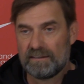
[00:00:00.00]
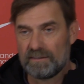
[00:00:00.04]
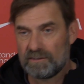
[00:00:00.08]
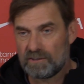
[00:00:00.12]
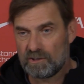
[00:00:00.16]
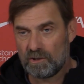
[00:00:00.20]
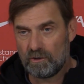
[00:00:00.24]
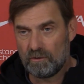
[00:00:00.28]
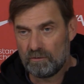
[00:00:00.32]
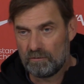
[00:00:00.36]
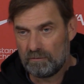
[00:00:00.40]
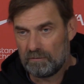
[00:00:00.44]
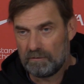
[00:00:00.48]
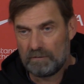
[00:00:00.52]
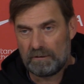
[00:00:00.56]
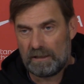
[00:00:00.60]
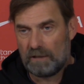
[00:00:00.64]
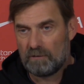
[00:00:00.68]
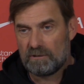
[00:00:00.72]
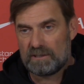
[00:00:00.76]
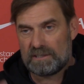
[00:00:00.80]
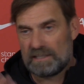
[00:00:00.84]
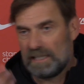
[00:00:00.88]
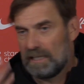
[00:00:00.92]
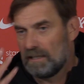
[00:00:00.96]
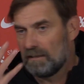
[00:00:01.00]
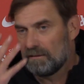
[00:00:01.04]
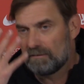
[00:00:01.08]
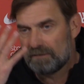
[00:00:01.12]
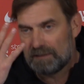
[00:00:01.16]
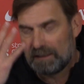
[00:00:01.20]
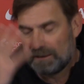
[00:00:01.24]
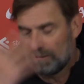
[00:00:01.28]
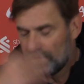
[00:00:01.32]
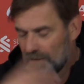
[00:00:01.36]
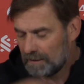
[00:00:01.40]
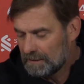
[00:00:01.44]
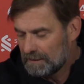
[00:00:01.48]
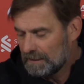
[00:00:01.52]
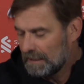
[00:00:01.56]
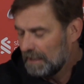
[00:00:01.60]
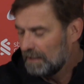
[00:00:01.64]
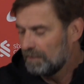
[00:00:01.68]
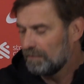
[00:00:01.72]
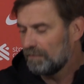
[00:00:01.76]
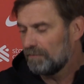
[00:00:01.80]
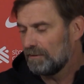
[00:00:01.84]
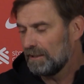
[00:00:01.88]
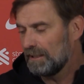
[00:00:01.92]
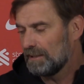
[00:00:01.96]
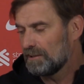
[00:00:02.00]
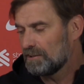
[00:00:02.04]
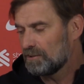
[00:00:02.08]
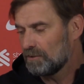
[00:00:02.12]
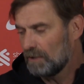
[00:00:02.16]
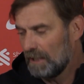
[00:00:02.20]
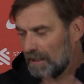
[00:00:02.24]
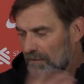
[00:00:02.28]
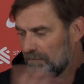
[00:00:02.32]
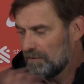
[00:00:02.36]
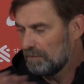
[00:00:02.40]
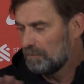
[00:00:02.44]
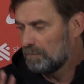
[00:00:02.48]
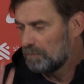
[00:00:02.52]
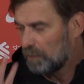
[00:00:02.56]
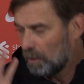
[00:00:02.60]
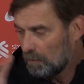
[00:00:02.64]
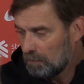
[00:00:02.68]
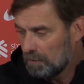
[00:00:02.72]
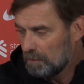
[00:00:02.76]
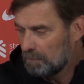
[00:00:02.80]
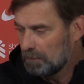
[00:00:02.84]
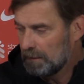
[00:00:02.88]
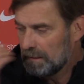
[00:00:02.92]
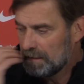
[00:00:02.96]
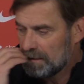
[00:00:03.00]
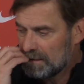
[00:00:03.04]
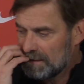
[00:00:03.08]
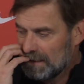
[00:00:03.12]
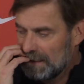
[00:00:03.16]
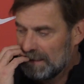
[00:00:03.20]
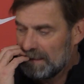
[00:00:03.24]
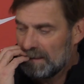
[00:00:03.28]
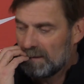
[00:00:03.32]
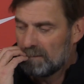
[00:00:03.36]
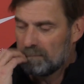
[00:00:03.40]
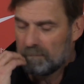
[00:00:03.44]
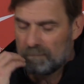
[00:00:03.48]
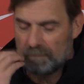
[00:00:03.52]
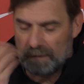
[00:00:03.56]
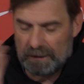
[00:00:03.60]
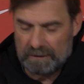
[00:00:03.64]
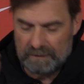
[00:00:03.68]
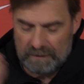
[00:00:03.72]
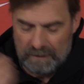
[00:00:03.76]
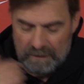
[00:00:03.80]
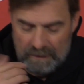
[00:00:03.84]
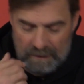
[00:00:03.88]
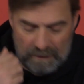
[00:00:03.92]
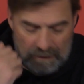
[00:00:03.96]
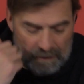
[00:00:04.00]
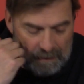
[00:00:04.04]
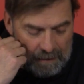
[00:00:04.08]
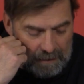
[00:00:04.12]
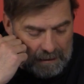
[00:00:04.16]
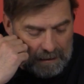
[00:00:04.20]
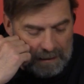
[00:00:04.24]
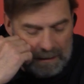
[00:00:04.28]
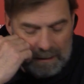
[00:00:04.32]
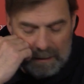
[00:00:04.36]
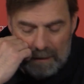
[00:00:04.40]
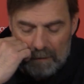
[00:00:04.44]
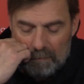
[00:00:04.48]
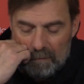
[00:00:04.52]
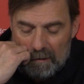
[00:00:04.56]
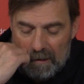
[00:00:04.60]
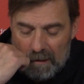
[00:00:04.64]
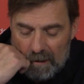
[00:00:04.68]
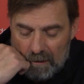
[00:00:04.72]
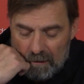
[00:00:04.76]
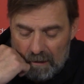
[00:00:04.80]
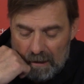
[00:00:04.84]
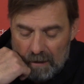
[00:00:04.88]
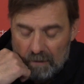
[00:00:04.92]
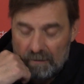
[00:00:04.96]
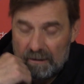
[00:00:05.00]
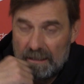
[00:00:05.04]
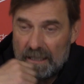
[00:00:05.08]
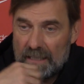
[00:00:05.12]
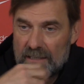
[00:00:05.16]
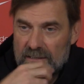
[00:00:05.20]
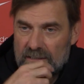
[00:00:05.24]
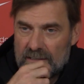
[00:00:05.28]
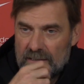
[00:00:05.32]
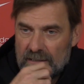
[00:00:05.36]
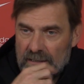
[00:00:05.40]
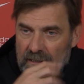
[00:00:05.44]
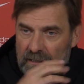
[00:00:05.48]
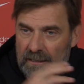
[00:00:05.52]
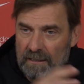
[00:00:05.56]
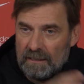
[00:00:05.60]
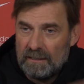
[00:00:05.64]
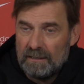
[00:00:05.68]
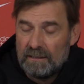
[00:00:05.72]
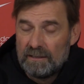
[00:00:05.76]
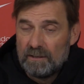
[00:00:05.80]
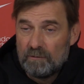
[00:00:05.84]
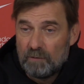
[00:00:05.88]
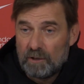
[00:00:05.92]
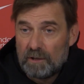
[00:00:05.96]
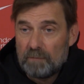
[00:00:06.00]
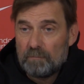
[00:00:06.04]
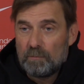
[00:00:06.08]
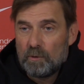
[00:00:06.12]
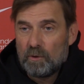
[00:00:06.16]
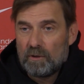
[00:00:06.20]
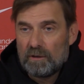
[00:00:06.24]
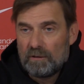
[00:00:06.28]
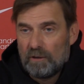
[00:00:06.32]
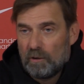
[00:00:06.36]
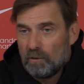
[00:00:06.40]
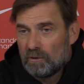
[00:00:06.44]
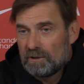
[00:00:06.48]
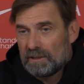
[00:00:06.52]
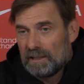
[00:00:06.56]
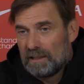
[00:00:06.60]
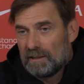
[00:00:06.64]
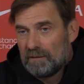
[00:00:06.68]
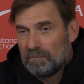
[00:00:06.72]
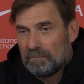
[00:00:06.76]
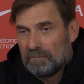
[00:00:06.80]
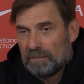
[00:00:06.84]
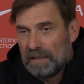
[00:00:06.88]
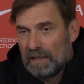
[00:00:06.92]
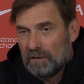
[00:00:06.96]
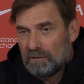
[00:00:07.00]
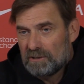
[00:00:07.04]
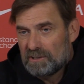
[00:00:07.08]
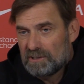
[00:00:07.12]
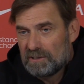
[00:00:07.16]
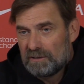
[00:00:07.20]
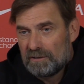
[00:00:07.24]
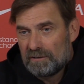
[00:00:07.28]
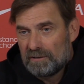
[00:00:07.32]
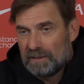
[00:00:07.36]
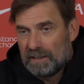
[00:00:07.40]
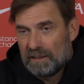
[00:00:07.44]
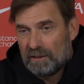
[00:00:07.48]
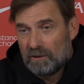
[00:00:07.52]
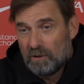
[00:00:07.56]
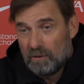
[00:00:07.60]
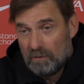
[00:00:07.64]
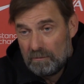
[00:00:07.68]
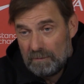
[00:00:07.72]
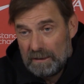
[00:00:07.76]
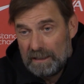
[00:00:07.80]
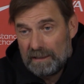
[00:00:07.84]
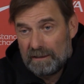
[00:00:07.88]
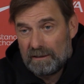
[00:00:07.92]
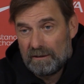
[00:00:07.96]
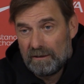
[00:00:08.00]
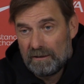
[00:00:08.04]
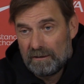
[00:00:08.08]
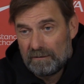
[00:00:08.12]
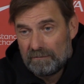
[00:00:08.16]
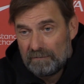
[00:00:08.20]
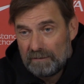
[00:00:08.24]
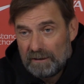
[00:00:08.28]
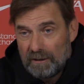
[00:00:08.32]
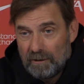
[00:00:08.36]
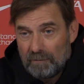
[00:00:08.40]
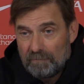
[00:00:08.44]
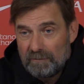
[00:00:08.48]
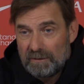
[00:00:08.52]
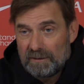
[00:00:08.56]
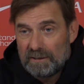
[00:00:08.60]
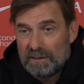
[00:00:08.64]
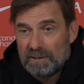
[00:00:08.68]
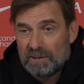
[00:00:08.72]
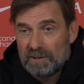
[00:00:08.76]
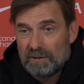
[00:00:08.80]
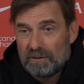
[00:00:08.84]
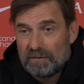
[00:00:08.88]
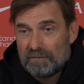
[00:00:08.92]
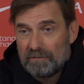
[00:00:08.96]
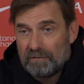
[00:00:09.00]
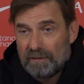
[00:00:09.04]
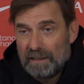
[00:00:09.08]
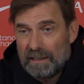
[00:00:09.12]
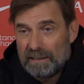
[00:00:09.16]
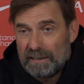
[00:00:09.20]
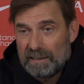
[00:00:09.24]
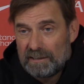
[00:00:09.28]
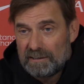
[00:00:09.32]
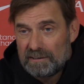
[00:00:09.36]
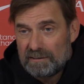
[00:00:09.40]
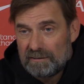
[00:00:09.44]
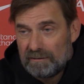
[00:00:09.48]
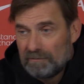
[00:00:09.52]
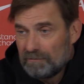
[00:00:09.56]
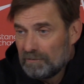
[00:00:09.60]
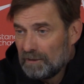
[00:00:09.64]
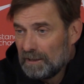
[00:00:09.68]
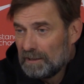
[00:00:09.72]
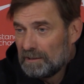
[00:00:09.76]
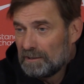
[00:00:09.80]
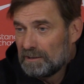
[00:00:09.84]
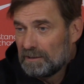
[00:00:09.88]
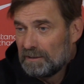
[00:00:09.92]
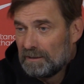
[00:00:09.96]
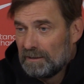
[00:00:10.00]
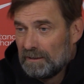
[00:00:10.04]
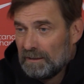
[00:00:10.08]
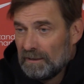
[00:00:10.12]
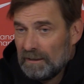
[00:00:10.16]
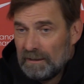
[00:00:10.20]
So ourselves and all these kind of things. So I will probably be in the stadium, but around us, you want to book a hotel in Paris, and you think, oh my God, we obviously should finance the French.